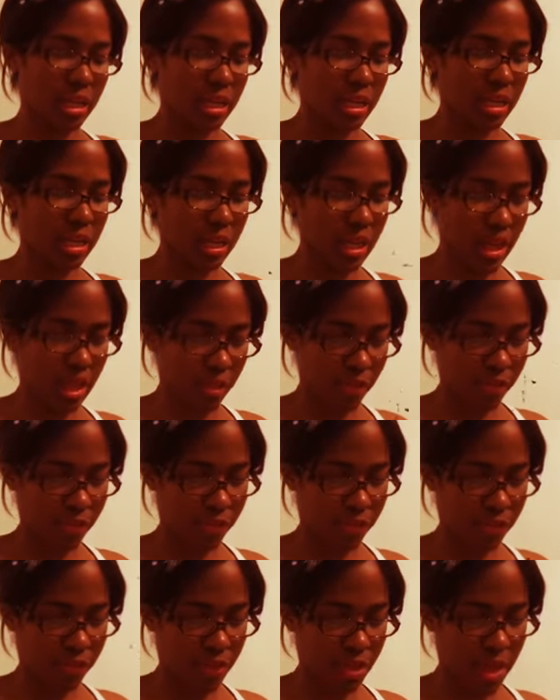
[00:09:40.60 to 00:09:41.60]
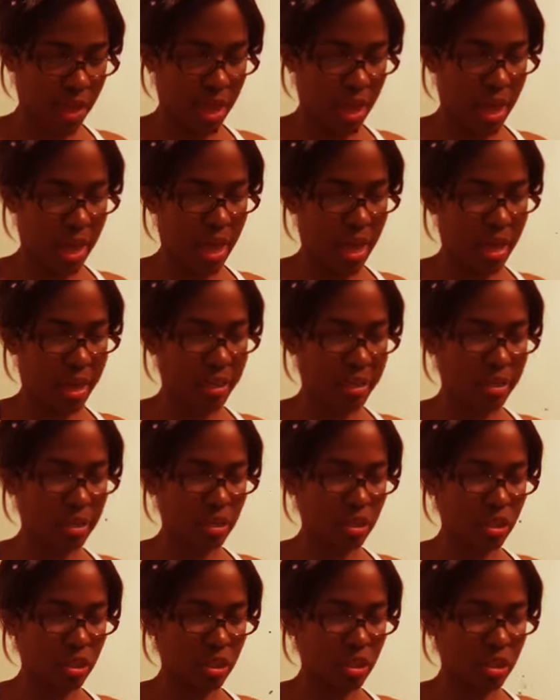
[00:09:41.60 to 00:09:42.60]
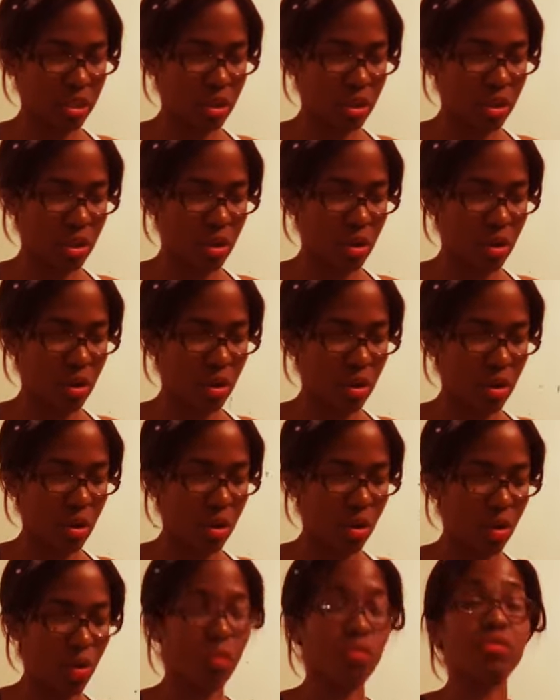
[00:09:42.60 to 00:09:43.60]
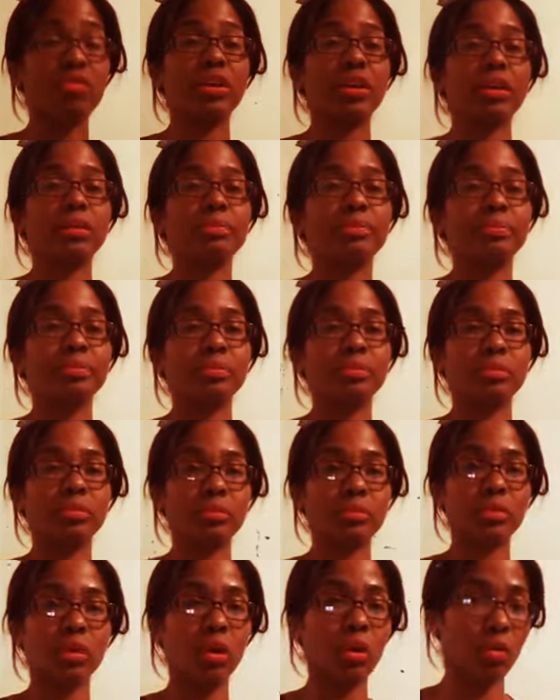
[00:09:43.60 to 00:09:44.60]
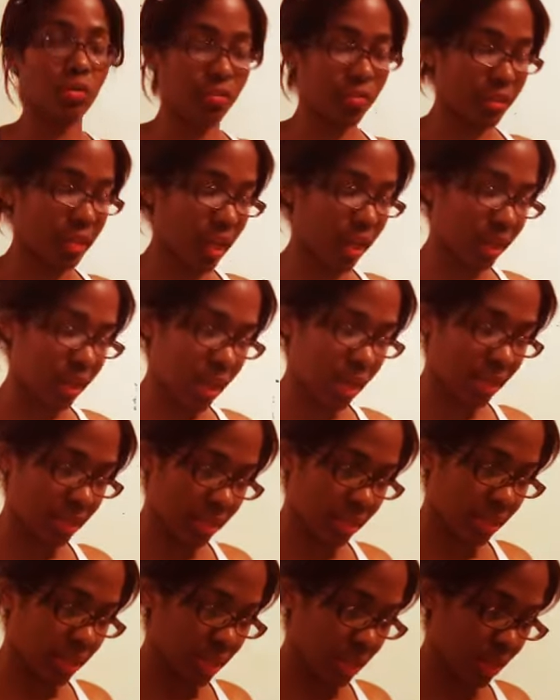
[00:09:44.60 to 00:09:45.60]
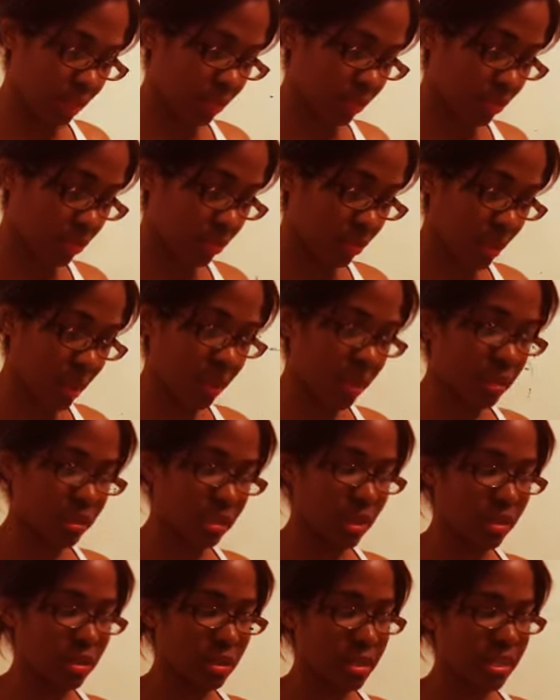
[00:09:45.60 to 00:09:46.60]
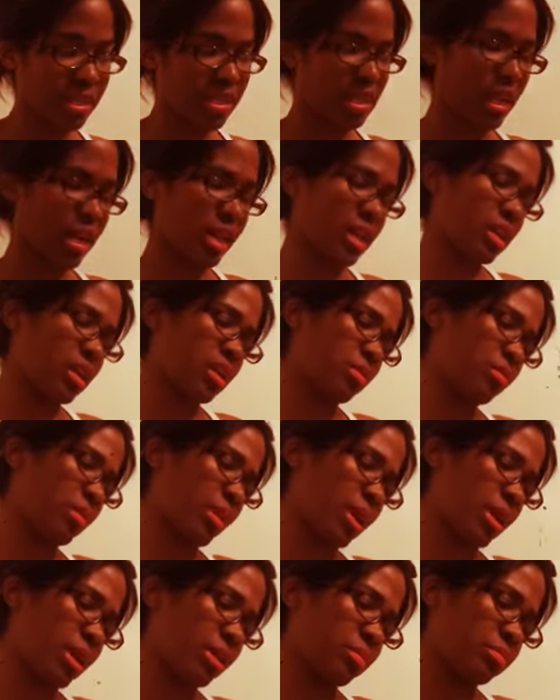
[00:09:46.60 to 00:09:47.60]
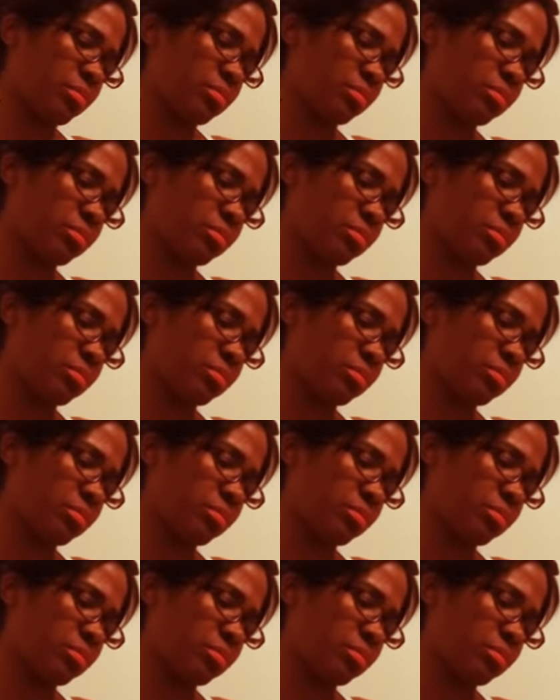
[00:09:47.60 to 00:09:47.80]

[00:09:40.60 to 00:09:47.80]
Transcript: Cliff, and Ovi. Hopefully I got the names right, because I was like, did I get it right?